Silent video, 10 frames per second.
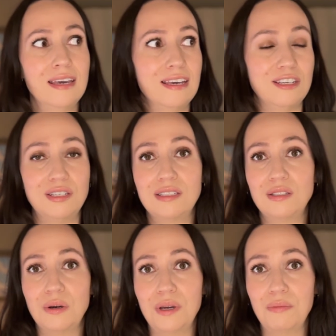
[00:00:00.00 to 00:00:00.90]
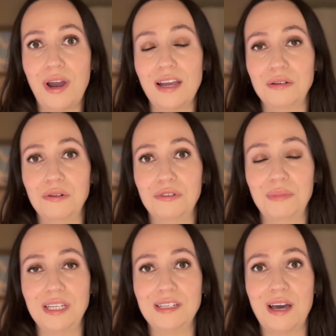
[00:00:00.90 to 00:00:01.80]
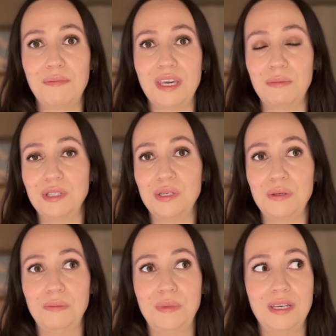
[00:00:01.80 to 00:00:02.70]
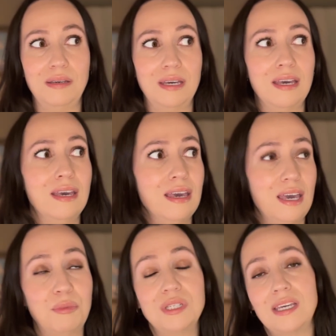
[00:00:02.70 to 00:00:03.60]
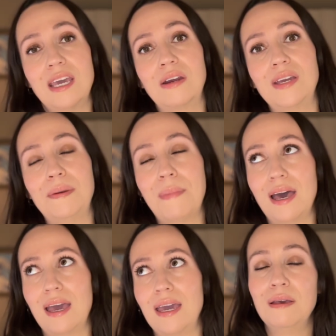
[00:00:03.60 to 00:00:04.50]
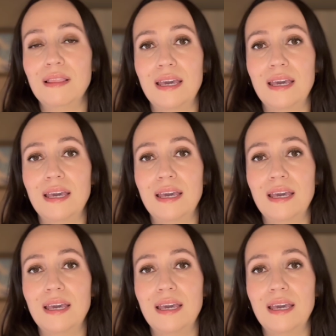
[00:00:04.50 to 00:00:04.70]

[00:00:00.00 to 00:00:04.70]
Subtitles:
It's just so impractical for me to not be able to carry my